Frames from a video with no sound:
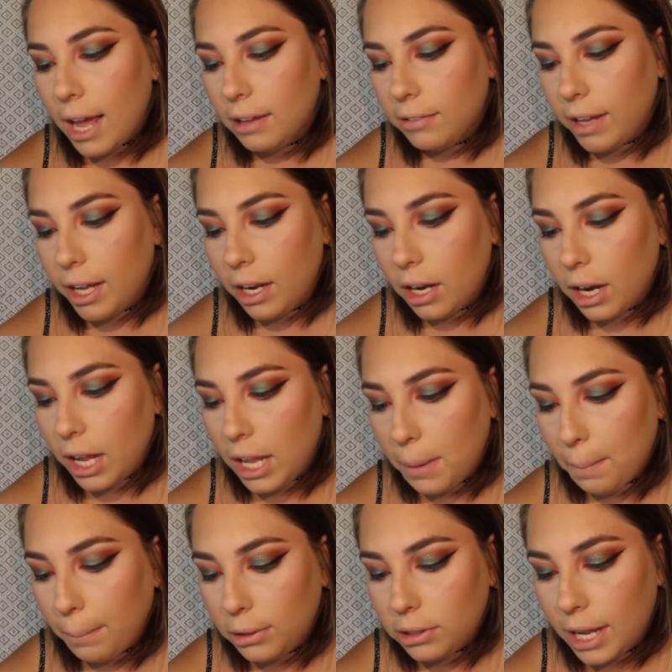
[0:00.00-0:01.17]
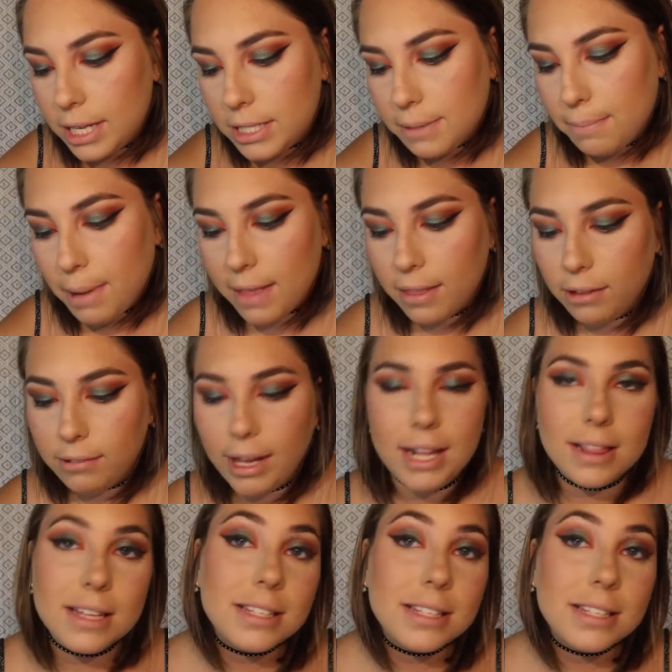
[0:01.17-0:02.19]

highlighter in Blinded by the Light.